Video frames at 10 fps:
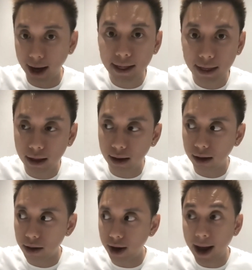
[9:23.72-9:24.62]
get
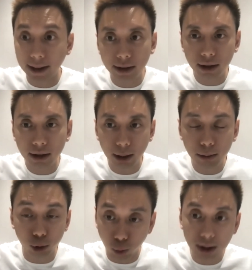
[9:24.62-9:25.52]
the editing team
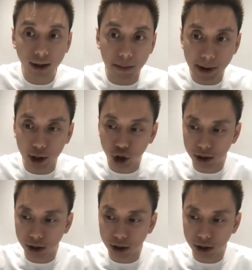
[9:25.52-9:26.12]
to work their magic,